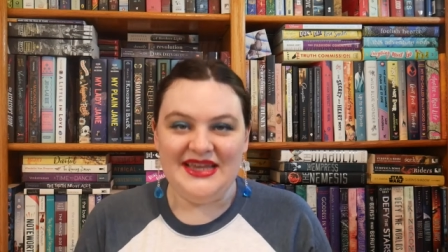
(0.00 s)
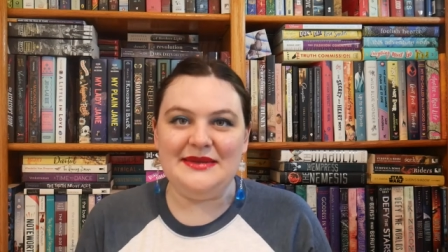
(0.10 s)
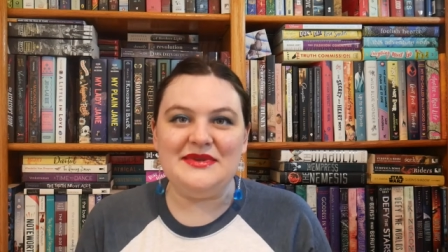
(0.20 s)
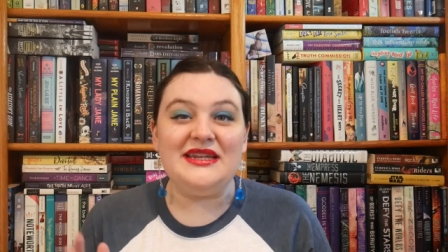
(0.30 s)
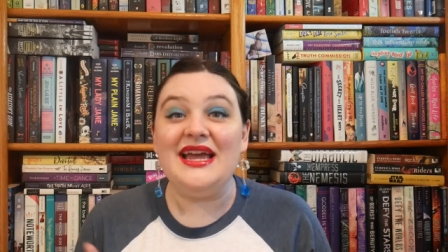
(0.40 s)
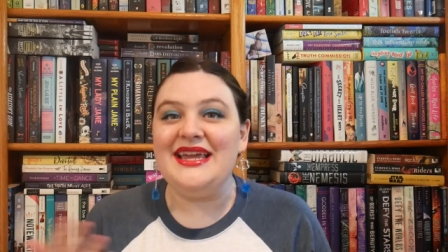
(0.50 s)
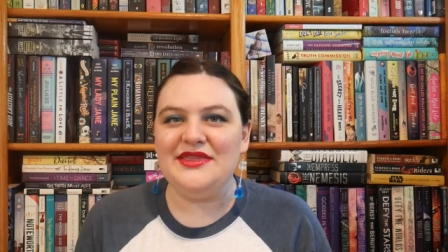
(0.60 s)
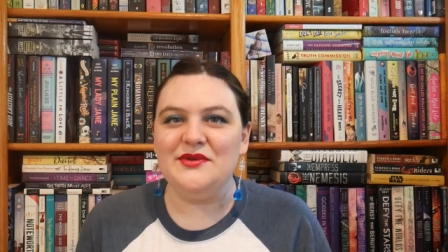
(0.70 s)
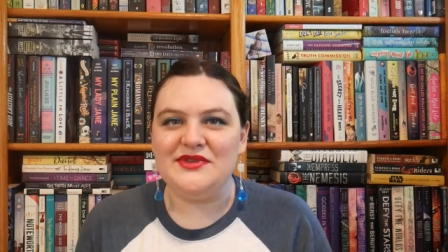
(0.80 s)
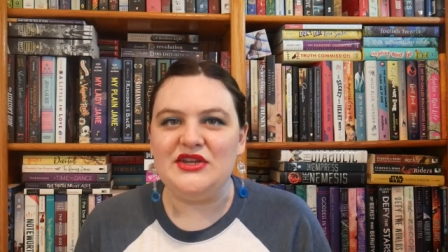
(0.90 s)
except in, again,
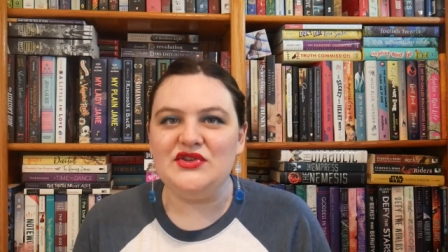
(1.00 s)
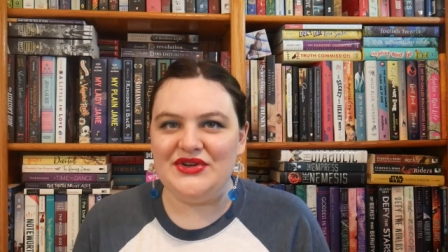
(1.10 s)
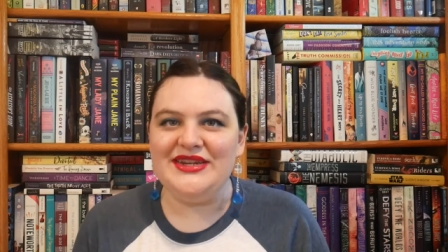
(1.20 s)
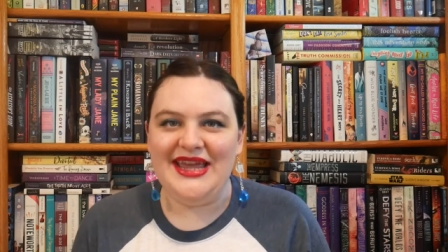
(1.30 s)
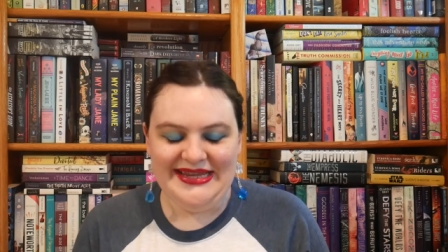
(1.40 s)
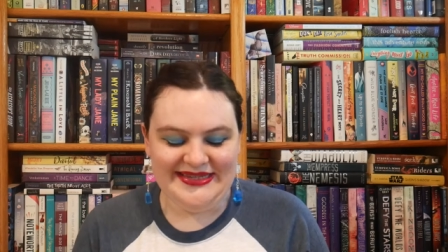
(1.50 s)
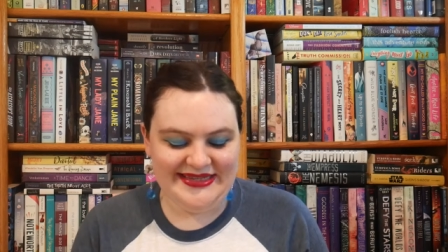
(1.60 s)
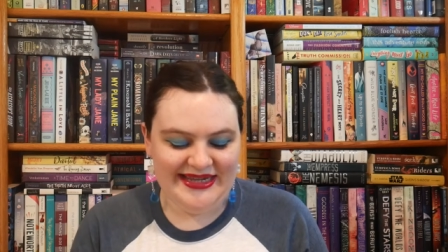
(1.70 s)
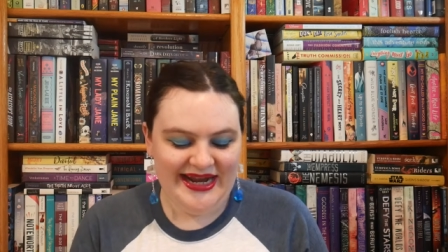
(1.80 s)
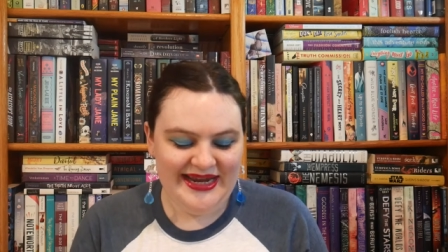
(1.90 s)
those like certain cases
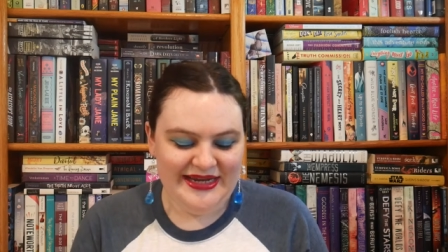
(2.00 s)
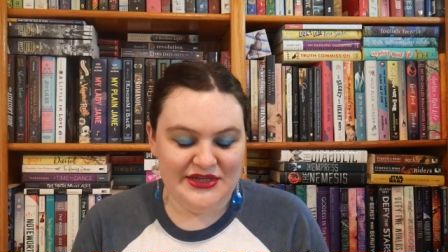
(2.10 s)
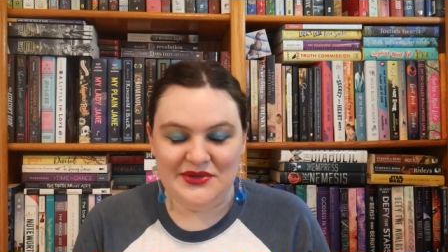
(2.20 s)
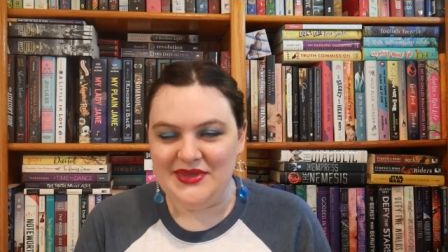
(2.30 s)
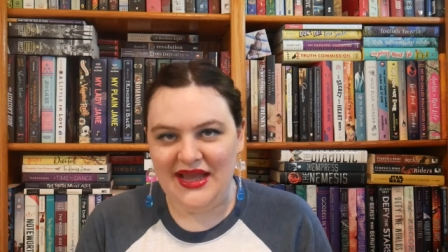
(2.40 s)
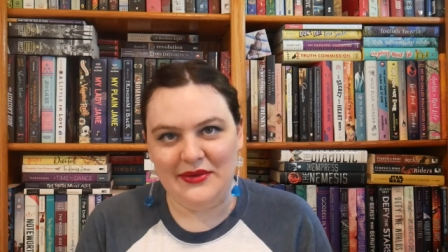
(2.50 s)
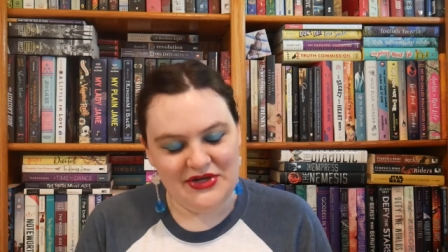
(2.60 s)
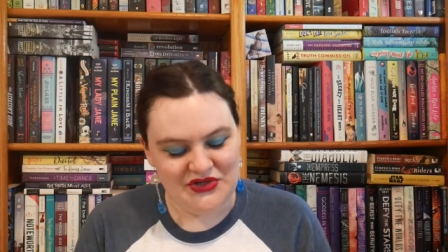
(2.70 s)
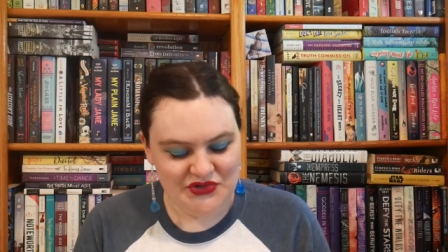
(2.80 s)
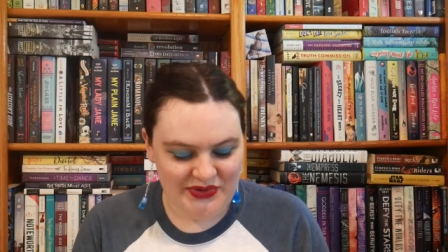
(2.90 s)
that I do think I would
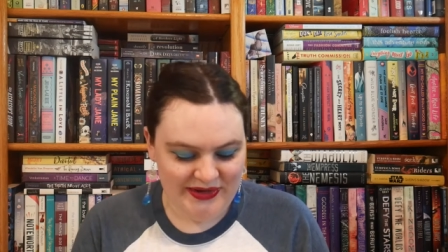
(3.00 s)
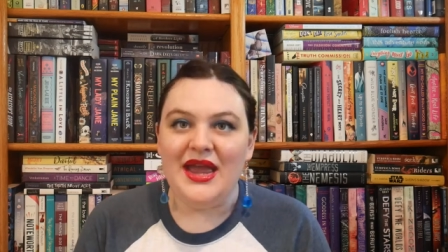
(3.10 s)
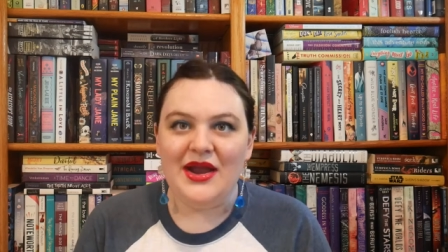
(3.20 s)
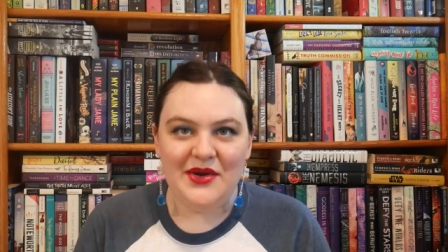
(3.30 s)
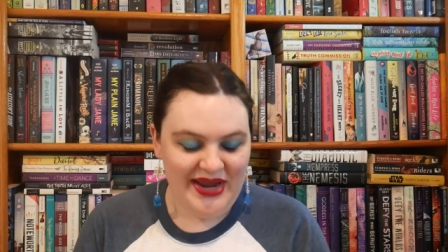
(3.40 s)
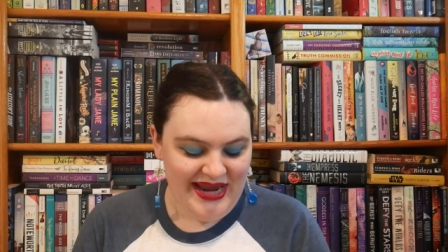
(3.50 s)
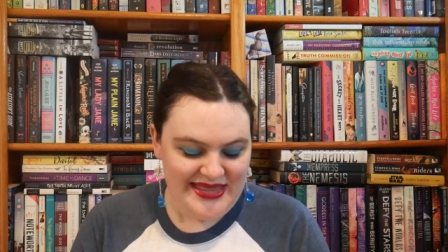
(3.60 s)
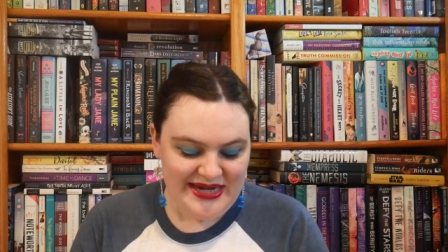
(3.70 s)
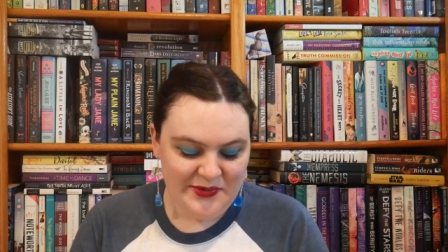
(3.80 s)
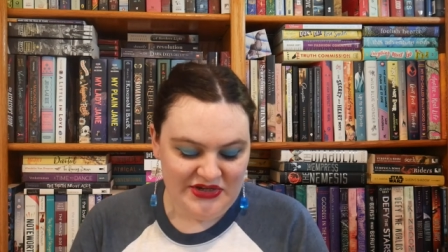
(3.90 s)
enjoy. Okay, and
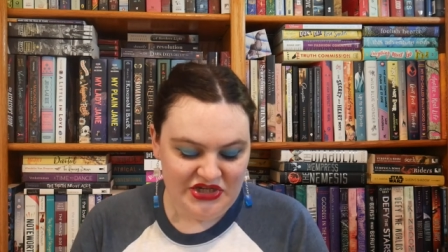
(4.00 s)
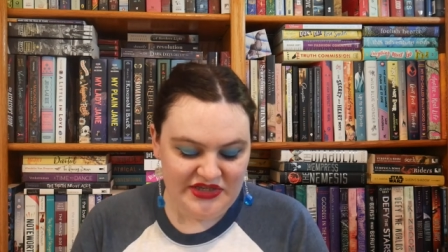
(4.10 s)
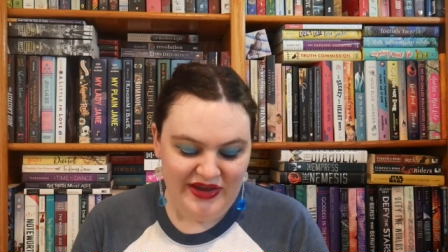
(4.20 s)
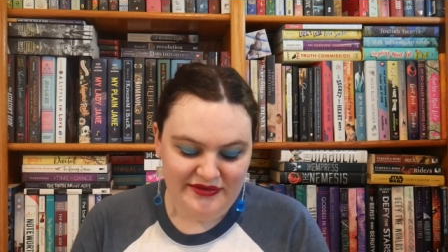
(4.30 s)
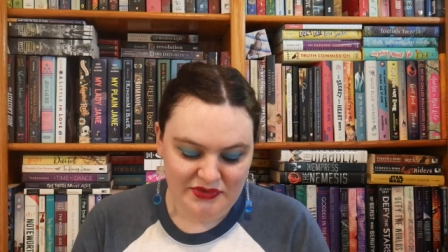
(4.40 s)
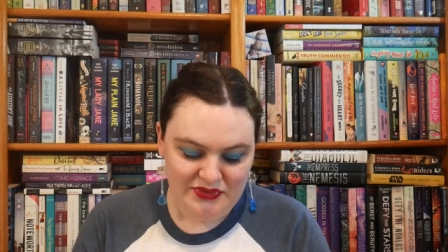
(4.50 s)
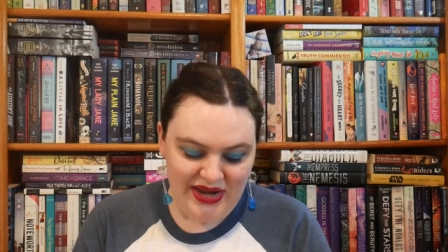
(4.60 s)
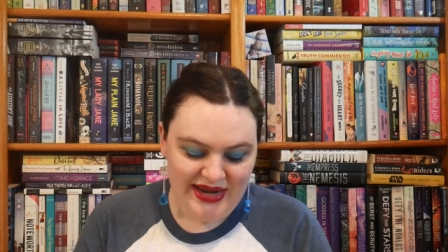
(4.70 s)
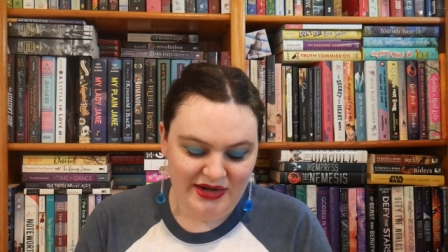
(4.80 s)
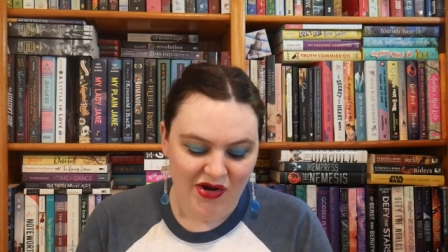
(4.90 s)
then questions five through
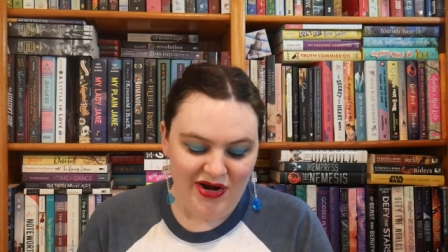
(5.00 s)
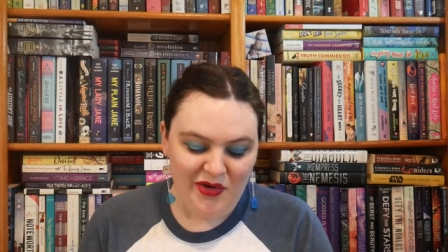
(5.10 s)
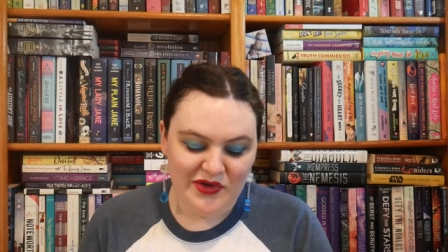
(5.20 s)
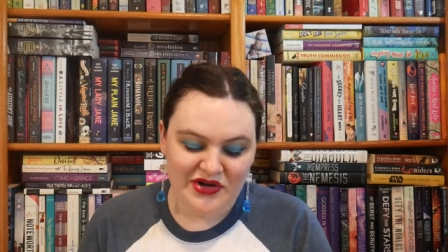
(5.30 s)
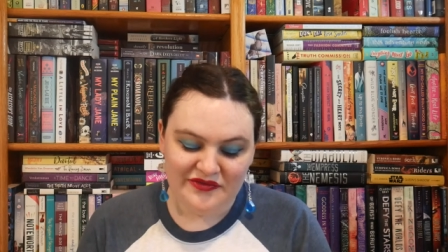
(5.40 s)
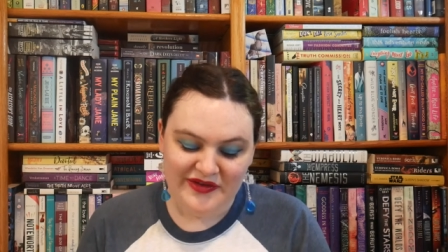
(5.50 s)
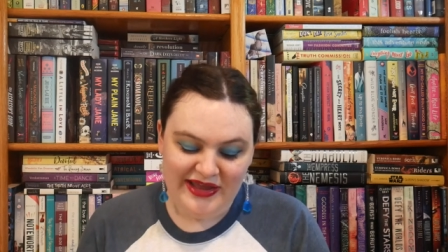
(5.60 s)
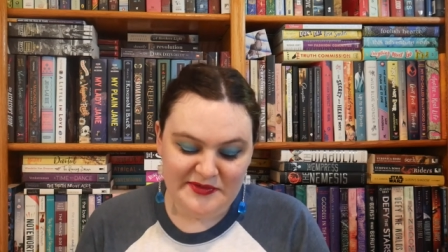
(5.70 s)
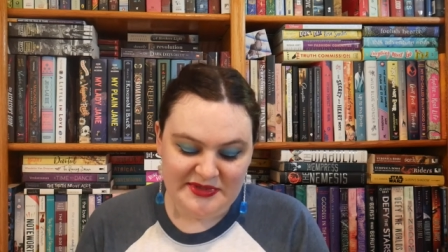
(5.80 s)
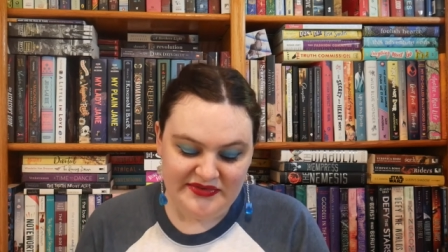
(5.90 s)
nine are what are
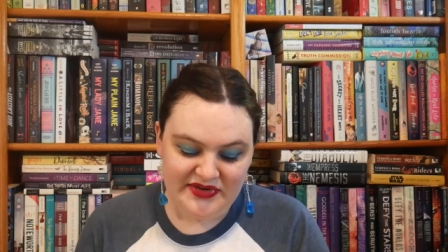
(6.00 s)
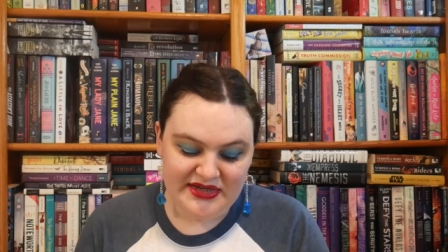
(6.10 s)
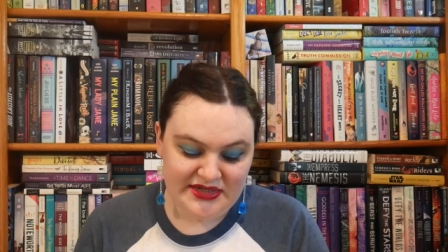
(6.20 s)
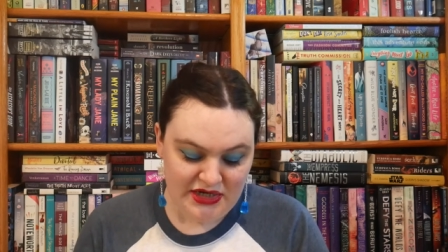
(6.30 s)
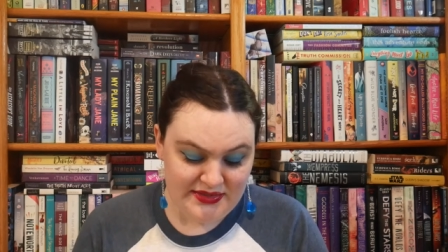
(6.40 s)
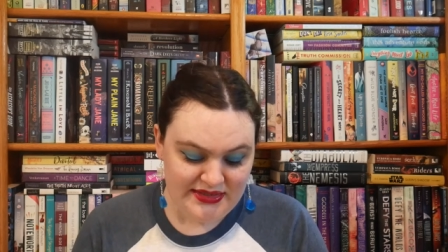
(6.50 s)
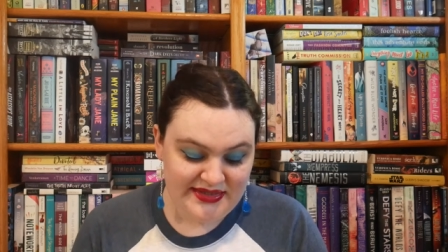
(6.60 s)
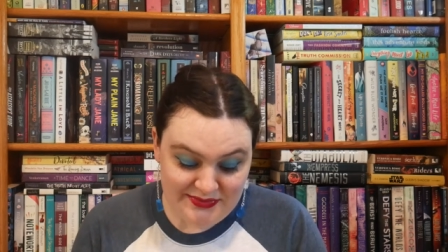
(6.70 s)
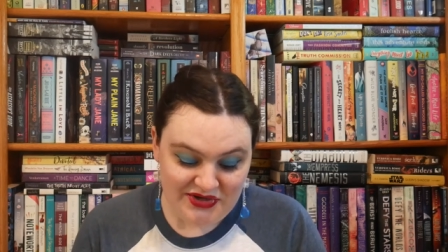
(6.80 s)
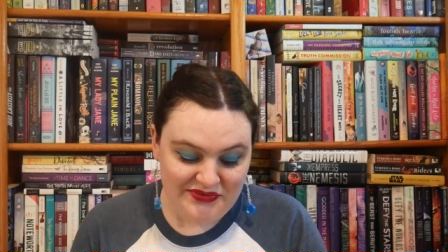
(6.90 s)
five specific
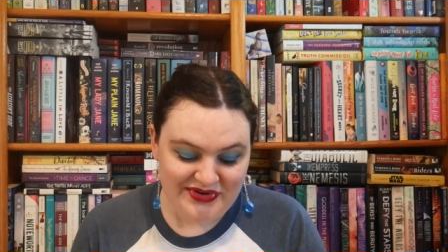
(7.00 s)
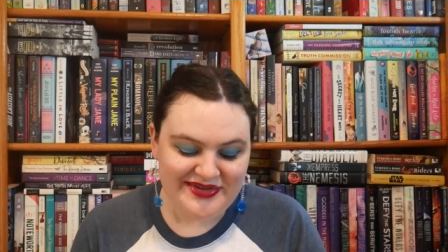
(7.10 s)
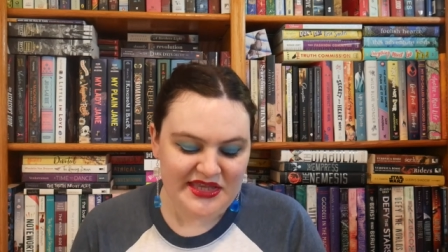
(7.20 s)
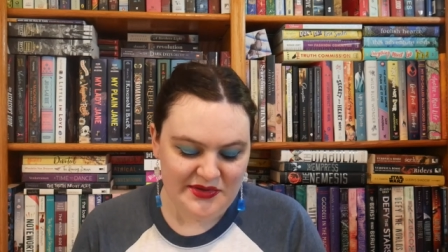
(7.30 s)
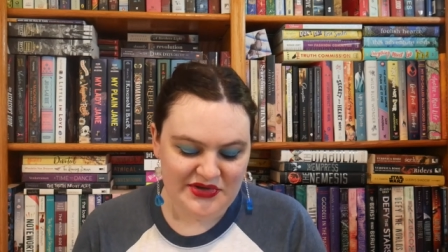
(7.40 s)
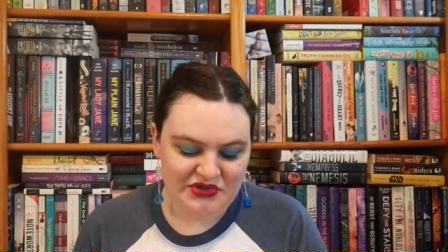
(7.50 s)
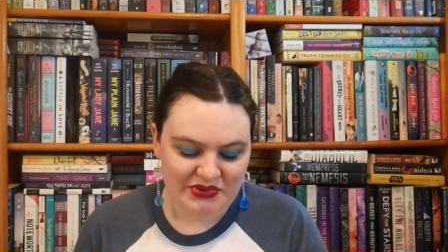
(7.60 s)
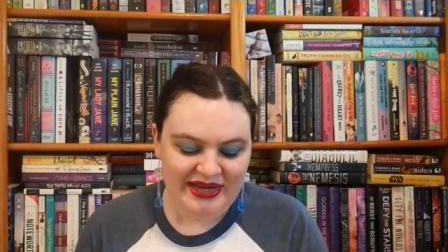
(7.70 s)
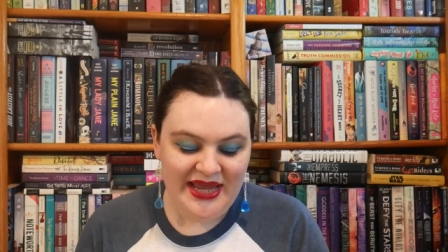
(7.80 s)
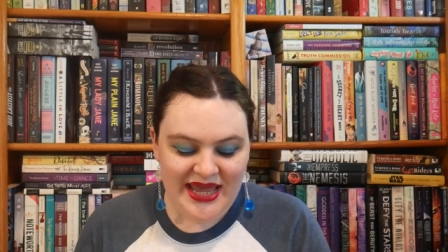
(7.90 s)
subgenres that you
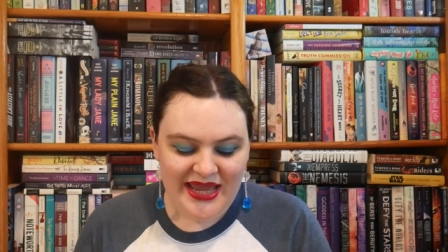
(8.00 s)
enjoy?